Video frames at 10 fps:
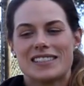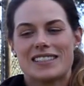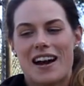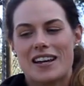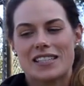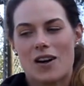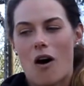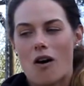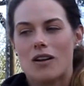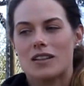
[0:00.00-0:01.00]
yeah, it's
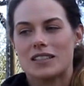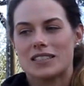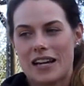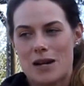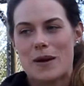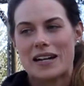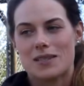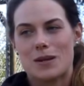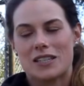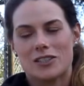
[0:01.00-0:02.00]
all tied back
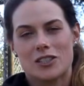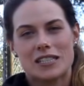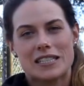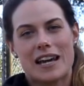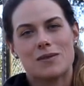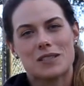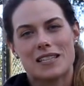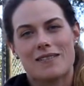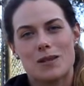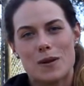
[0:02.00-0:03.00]
to making sure these animals
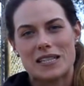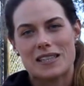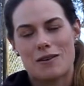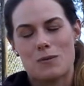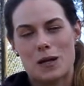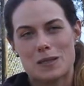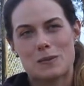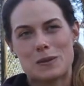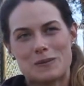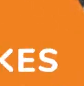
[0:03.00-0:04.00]
have the best life possible.